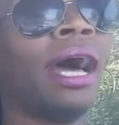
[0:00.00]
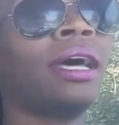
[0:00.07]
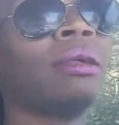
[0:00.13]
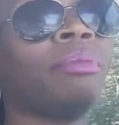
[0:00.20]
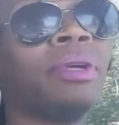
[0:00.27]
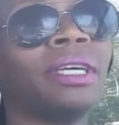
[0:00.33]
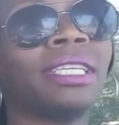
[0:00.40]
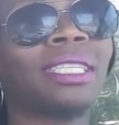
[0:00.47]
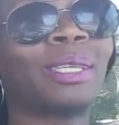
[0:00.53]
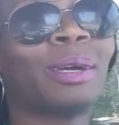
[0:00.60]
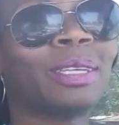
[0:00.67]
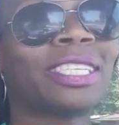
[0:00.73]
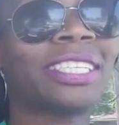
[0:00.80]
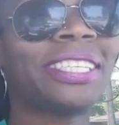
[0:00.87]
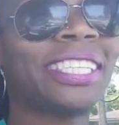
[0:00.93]
how to be a
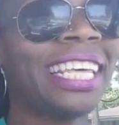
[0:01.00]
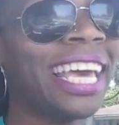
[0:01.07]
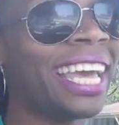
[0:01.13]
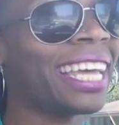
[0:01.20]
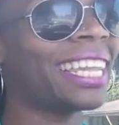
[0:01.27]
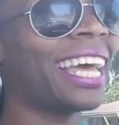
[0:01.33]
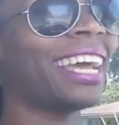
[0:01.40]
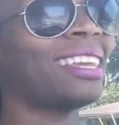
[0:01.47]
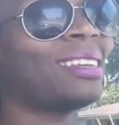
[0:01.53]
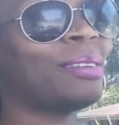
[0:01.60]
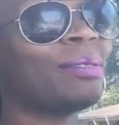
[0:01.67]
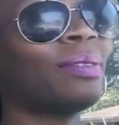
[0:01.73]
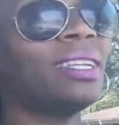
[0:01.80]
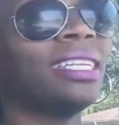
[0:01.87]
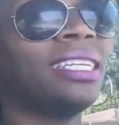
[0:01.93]
surgical assistant. Like,
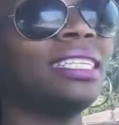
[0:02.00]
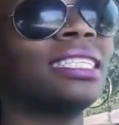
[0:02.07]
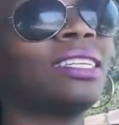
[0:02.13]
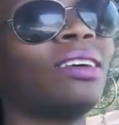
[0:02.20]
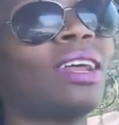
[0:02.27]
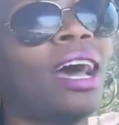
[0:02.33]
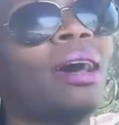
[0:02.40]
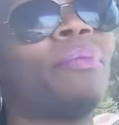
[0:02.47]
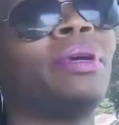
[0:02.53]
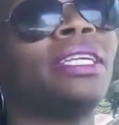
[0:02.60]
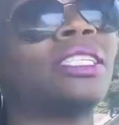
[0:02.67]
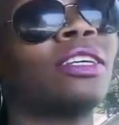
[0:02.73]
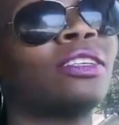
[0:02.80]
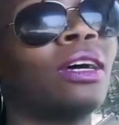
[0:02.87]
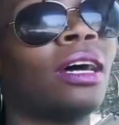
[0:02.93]
you really need to know how to
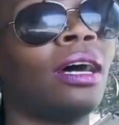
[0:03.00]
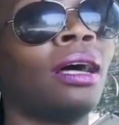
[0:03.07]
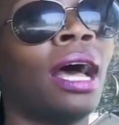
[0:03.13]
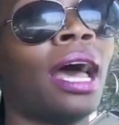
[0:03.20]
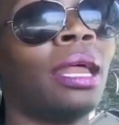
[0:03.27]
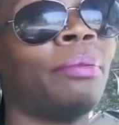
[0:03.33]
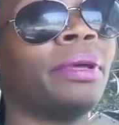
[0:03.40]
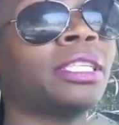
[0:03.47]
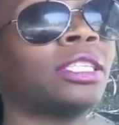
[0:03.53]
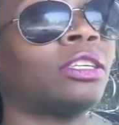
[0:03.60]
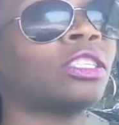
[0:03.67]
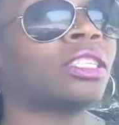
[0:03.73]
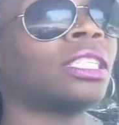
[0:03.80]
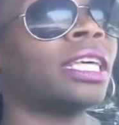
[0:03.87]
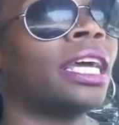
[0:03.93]
be a
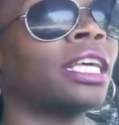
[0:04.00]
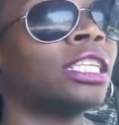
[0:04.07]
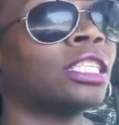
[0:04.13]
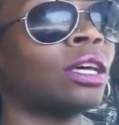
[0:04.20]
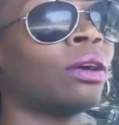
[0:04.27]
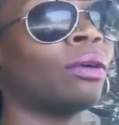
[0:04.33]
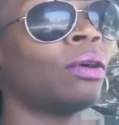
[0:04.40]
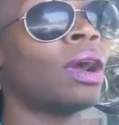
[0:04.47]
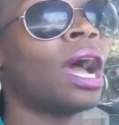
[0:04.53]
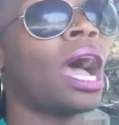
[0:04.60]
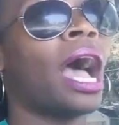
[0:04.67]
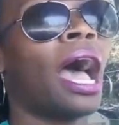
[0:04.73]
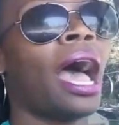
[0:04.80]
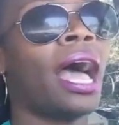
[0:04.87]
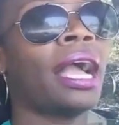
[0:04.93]
surgical assistant. So
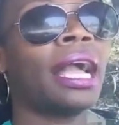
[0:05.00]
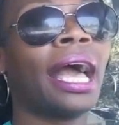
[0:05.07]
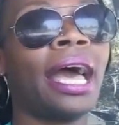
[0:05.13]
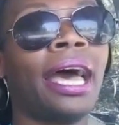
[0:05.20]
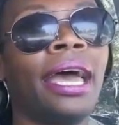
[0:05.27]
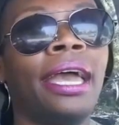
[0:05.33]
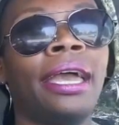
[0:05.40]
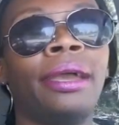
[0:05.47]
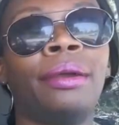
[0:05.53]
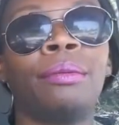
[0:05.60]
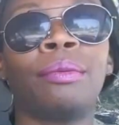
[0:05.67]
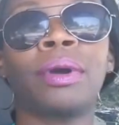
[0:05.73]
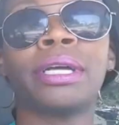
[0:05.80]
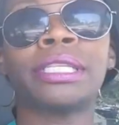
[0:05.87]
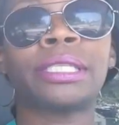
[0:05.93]
I got
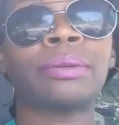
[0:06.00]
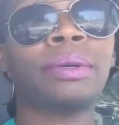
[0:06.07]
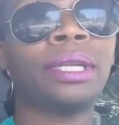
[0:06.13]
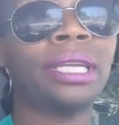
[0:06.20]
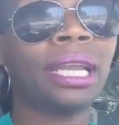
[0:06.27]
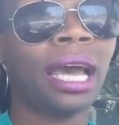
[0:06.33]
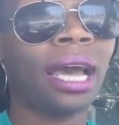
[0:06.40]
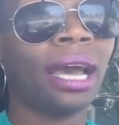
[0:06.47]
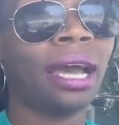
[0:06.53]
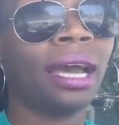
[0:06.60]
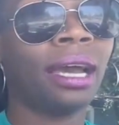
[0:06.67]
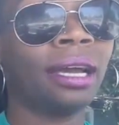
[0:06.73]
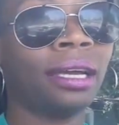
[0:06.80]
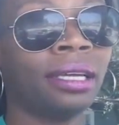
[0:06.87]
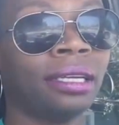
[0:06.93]
a
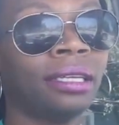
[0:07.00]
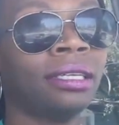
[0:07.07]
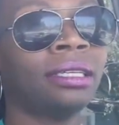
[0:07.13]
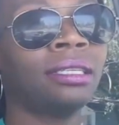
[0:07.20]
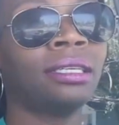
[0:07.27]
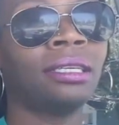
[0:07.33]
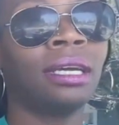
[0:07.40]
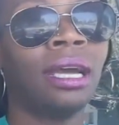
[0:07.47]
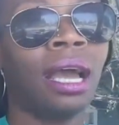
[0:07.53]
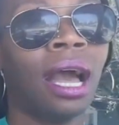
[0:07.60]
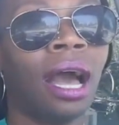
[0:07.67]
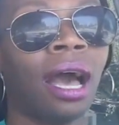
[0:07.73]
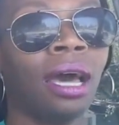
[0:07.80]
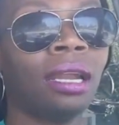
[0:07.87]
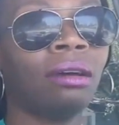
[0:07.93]
129
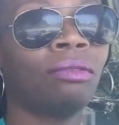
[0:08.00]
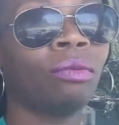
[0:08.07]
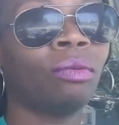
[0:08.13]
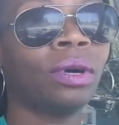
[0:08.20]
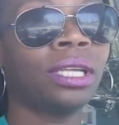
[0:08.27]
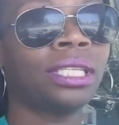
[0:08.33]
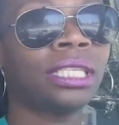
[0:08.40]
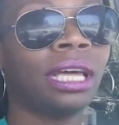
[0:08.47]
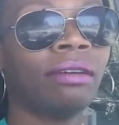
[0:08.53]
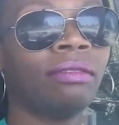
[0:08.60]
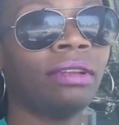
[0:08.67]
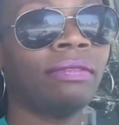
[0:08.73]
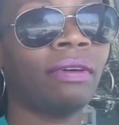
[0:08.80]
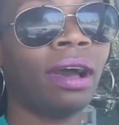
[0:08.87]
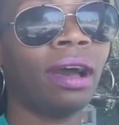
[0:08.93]
out of a
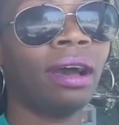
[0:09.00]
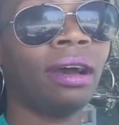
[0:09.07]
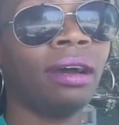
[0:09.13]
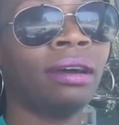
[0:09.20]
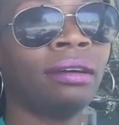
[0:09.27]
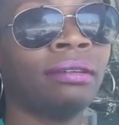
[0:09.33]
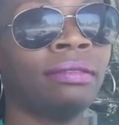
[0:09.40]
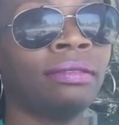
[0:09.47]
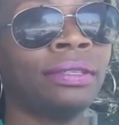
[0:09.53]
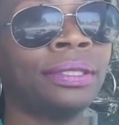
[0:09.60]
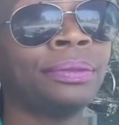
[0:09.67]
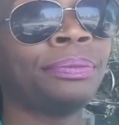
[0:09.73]
175,